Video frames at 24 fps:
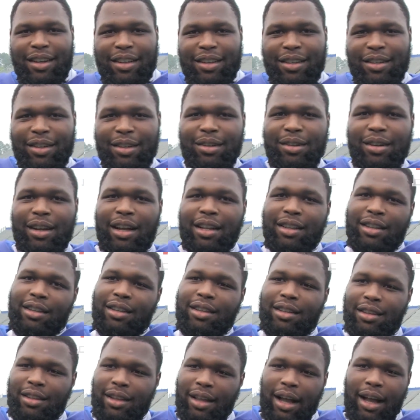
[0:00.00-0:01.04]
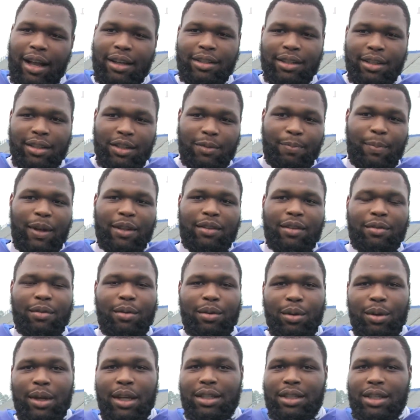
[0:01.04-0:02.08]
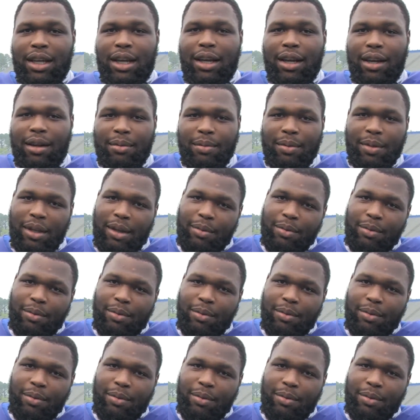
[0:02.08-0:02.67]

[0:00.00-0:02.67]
You know, I I just expect them to do their job.